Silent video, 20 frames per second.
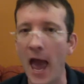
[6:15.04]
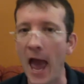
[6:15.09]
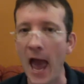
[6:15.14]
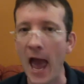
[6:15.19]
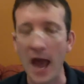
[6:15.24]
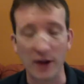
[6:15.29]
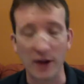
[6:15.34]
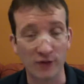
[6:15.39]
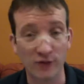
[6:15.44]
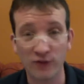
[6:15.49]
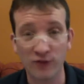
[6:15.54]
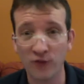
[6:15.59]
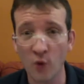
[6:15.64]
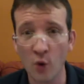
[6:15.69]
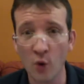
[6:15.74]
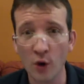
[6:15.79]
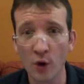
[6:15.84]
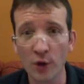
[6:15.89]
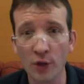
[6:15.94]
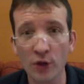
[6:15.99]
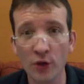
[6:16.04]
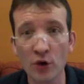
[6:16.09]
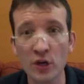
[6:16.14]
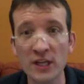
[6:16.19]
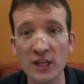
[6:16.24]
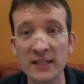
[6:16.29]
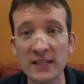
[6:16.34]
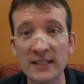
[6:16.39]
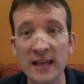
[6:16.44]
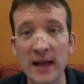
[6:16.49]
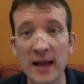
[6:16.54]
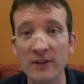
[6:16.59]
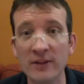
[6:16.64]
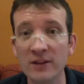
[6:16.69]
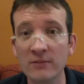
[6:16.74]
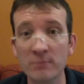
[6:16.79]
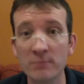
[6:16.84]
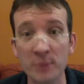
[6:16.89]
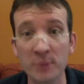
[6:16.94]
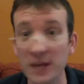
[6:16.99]
at
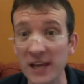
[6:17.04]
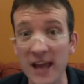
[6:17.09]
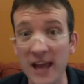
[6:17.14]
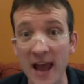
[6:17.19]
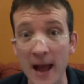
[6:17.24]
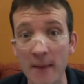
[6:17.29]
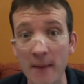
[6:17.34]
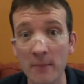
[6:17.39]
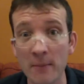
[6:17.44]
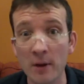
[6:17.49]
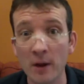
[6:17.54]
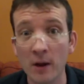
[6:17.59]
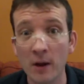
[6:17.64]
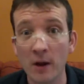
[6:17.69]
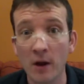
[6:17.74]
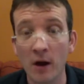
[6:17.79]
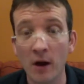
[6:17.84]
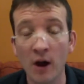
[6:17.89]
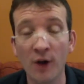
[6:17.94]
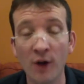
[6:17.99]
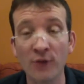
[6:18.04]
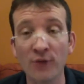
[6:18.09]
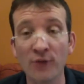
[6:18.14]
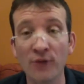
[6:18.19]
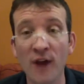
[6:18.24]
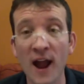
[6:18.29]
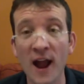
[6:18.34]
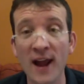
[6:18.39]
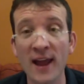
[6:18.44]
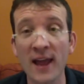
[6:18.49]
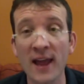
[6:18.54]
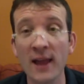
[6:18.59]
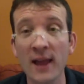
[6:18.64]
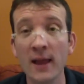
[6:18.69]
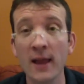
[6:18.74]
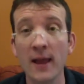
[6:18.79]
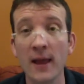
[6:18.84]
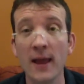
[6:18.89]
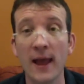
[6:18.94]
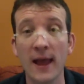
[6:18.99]
4:37 p.m. on Friday,
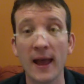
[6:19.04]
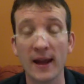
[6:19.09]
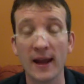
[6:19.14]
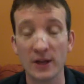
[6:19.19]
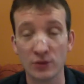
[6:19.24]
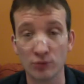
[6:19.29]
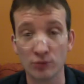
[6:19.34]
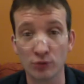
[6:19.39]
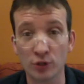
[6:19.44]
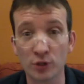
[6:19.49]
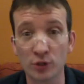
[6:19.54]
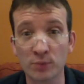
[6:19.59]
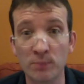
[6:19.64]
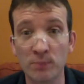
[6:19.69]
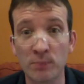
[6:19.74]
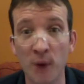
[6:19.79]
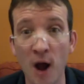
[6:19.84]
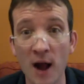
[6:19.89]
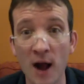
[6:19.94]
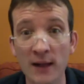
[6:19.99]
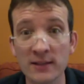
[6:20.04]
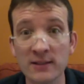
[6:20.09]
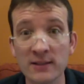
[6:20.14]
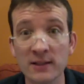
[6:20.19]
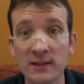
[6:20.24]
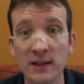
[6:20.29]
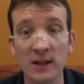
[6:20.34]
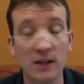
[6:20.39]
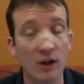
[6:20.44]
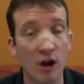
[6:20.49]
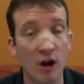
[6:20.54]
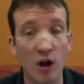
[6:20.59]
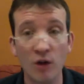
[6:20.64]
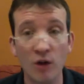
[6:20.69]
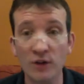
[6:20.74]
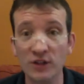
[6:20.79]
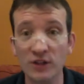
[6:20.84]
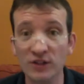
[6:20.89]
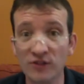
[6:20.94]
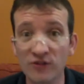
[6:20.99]
and his response, all
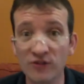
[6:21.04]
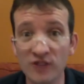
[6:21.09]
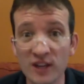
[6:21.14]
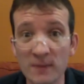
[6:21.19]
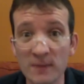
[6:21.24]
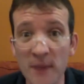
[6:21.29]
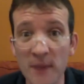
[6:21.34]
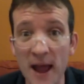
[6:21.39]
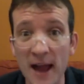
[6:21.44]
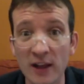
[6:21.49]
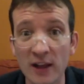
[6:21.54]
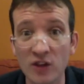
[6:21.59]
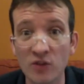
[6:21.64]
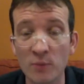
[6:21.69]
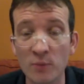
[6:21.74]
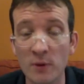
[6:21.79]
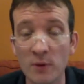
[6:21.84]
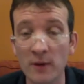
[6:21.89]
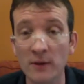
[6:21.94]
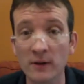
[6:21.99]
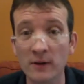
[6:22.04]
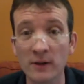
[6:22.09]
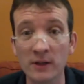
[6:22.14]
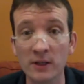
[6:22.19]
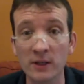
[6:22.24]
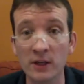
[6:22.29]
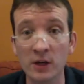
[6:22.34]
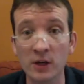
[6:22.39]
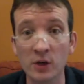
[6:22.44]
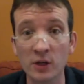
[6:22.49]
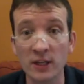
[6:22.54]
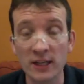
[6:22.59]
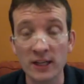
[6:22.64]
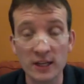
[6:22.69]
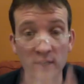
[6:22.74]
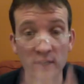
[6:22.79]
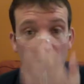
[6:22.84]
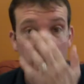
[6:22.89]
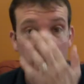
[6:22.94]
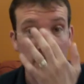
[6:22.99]
this feedback you've been,
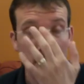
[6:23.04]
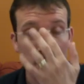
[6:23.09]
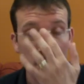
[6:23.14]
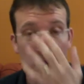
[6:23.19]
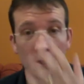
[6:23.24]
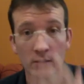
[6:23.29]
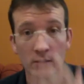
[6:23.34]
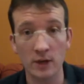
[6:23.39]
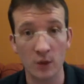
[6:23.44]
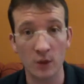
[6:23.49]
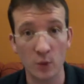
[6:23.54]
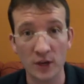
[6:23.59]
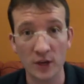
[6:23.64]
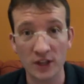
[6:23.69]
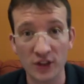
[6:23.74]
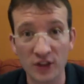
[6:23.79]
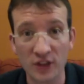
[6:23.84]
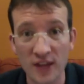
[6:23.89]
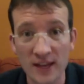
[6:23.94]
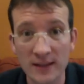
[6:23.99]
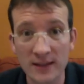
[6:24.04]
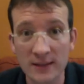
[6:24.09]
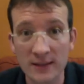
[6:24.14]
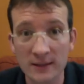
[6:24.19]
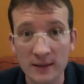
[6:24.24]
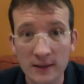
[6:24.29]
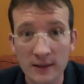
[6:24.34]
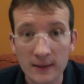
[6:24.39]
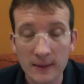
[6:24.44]
eager to hear, what he thinks,